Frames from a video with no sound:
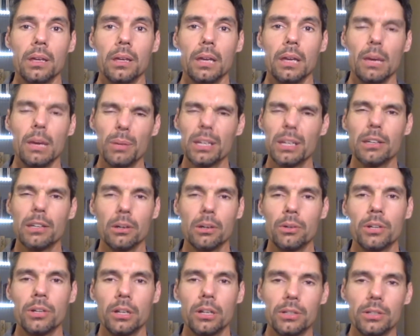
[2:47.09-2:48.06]
And we could go on
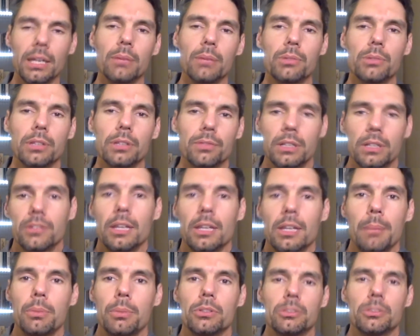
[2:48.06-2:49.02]
all day with different
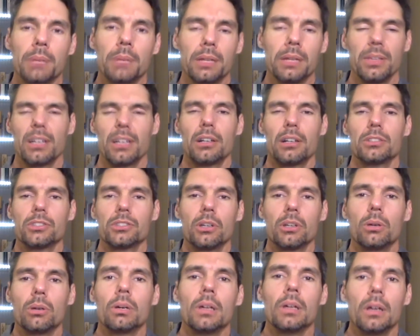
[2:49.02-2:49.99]
examples. You might think
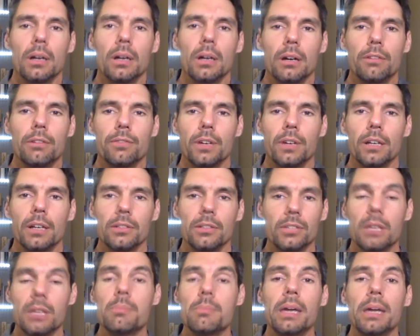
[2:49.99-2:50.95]
also of,
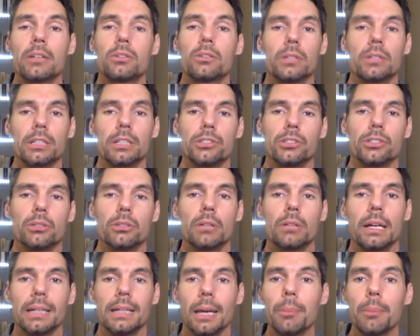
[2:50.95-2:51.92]
say, a medical issue
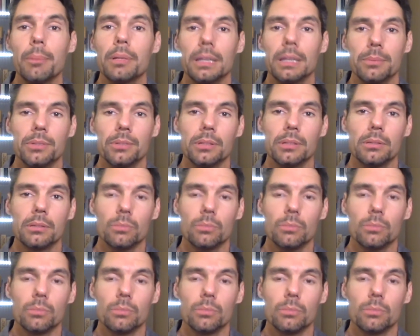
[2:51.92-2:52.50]
like epilepsy.